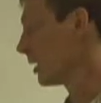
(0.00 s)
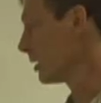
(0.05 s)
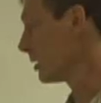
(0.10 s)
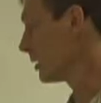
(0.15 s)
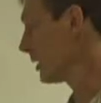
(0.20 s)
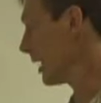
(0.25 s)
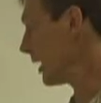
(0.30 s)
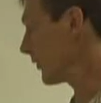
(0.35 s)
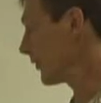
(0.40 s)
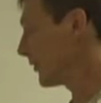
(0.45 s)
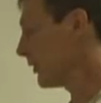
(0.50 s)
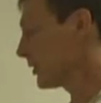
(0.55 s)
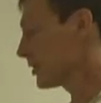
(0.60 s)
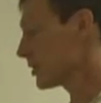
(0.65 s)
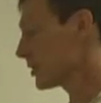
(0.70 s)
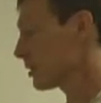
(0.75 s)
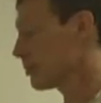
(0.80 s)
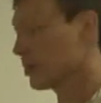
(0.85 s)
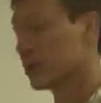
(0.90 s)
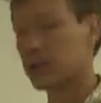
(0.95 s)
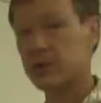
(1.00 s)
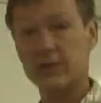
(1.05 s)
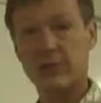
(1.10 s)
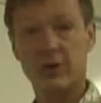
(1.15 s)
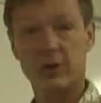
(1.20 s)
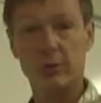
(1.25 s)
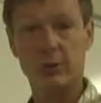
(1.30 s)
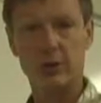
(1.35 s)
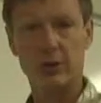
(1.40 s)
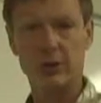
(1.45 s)
The definition of the British
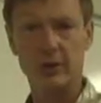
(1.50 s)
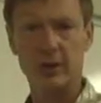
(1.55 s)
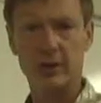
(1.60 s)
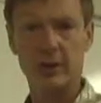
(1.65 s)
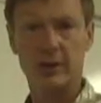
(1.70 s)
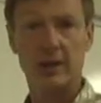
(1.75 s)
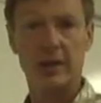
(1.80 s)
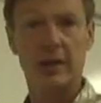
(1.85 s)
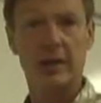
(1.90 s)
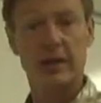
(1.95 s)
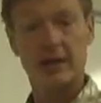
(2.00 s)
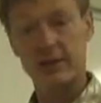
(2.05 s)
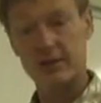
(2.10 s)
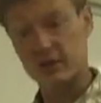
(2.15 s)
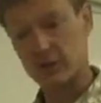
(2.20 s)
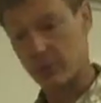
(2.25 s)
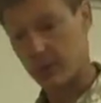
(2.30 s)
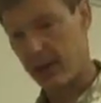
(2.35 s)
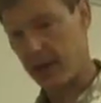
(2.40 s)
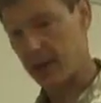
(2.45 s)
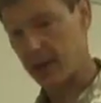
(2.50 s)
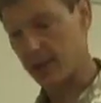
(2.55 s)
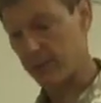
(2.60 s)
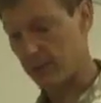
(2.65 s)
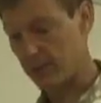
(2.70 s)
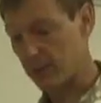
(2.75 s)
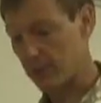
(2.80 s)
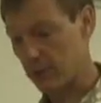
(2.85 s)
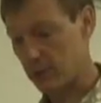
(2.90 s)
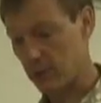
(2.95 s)
thermal unit is the amount
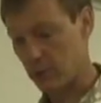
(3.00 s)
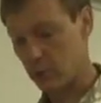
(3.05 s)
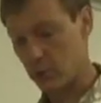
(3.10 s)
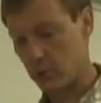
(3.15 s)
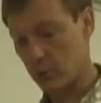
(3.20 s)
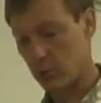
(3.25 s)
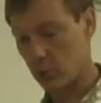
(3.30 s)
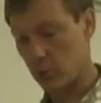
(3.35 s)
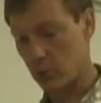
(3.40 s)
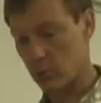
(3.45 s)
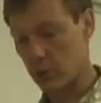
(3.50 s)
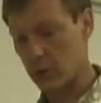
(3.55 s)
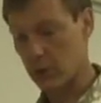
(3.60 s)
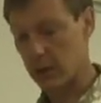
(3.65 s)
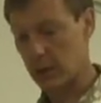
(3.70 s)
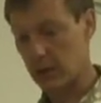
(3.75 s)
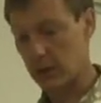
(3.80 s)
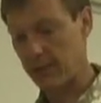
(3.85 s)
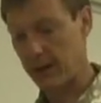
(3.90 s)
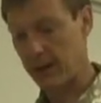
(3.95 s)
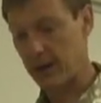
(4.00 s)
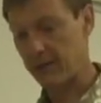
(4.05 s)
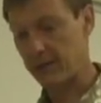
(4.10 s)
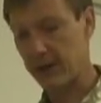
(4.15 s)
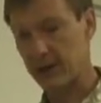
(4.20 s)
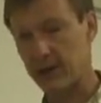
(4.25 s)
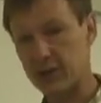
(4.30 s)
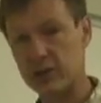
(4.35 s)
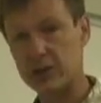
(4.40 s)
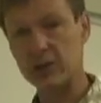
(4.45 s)
of amount of
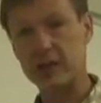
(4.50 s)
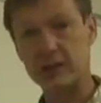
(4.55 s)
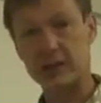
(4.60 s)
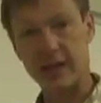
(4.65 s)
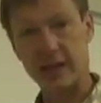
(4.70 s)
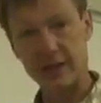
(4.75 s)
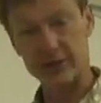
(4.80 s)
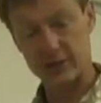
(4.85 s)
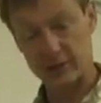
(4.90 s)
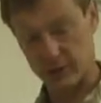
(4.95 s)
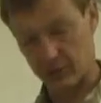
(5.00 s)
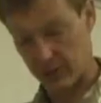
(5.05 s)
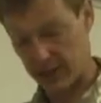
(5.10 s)
energy it takes to